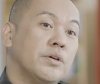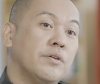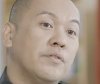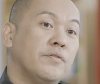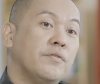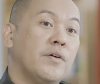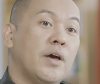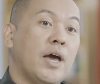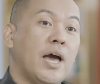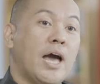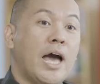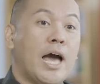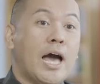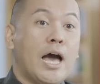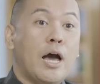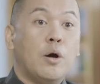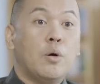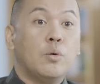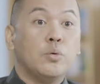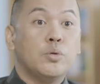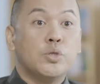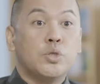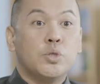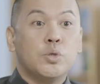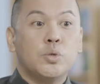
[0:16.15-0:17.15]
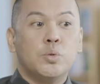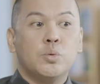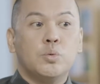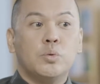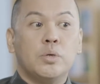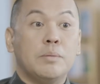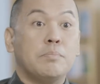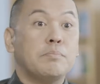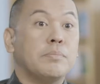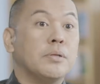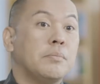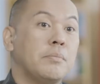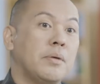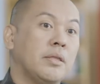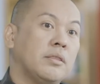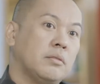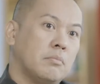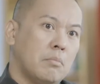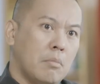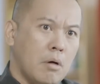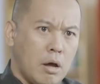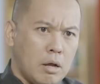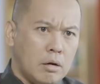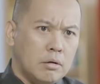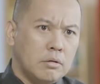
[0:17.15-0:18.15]
of how to implement the
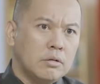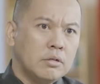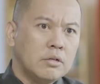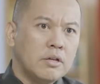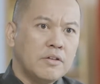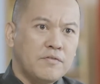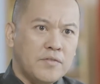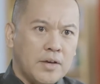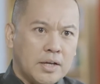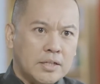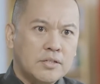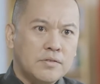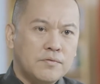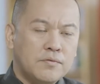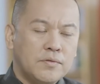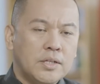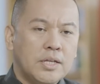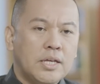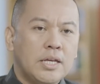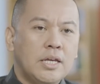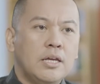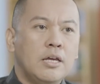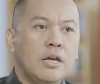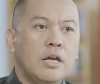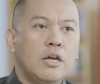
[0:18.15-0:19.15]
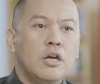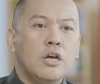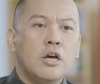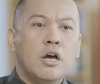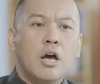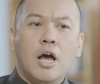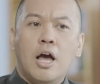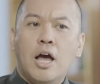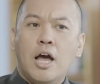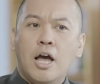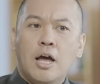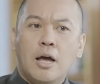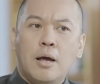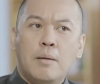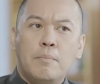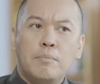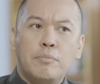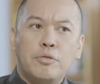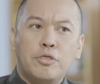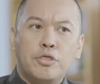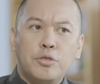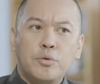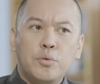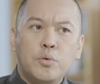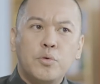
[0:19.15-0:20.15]
model effectively
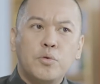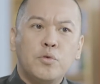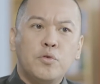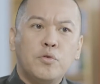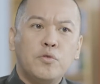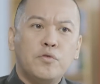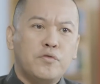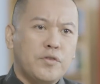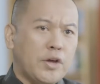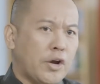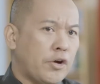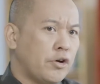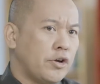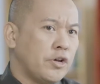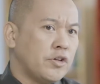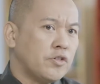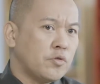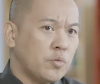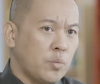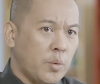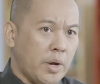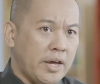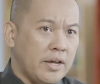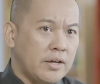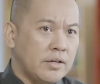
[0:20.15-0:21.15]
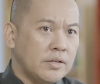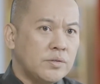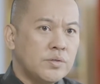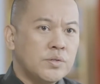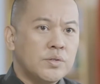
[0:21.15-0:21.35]
through various ways.